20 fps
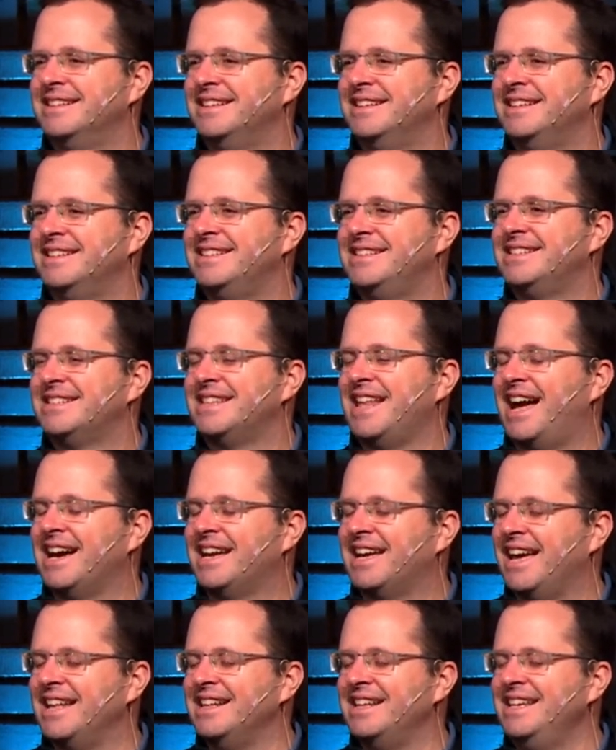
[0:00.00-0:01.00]
She's
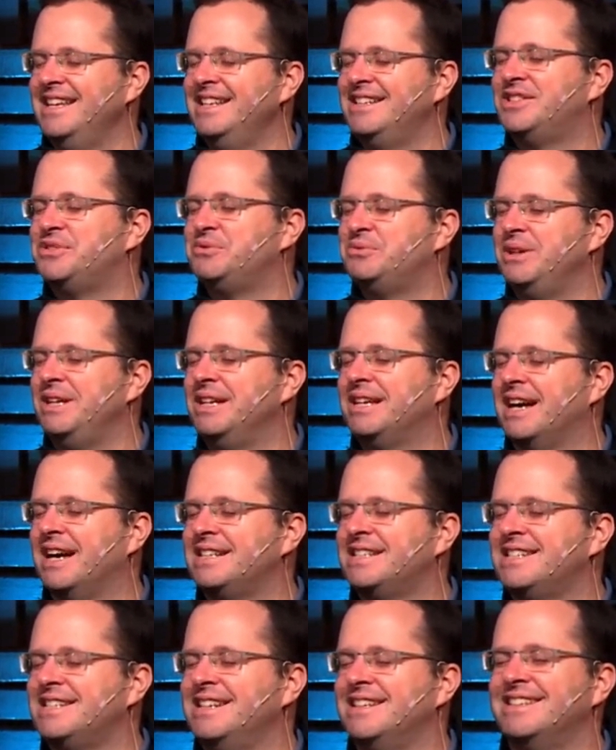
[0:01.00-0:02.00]
like, and each week I
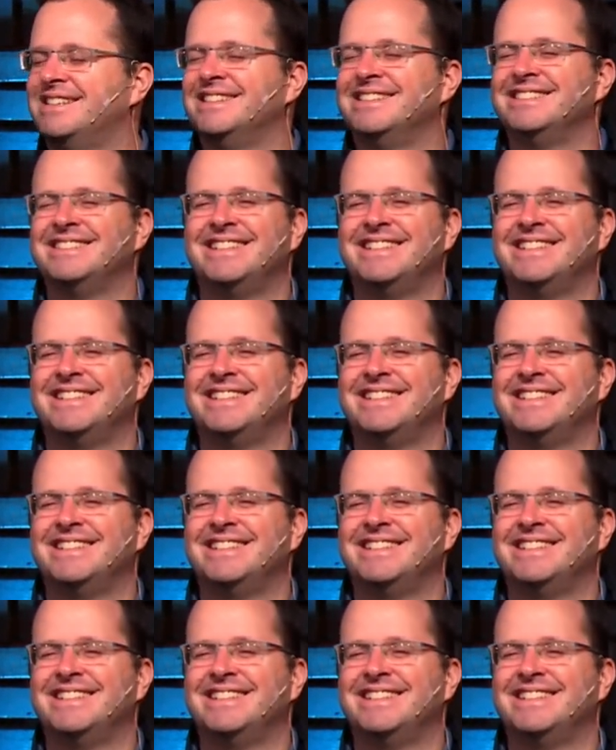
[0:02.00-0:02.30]
see her